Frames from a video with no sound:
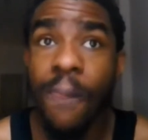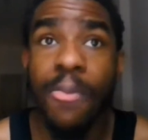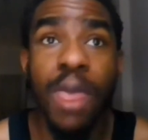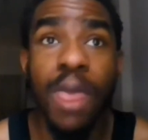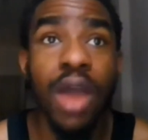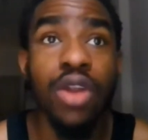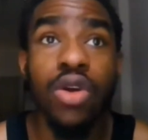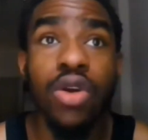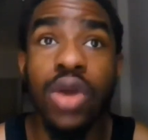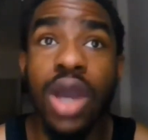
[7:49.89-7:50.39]

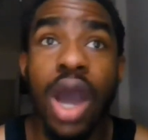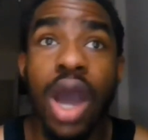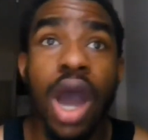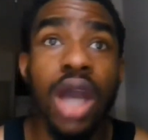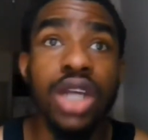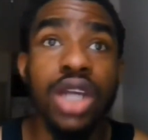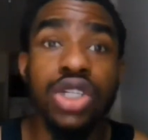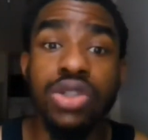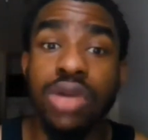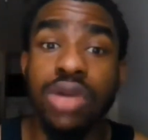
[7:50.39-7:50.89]
I know
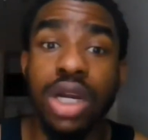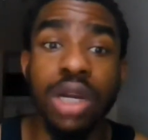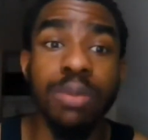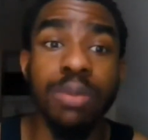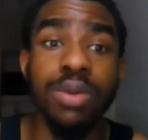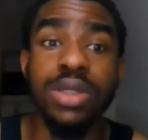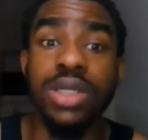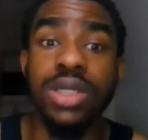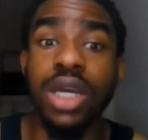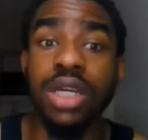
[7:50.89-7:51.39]
God is trying to
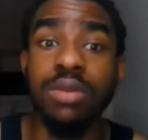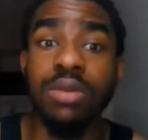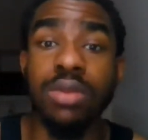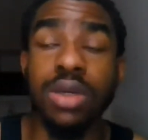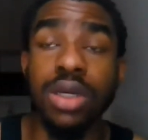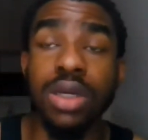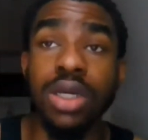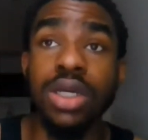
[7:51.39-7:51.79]
protect me.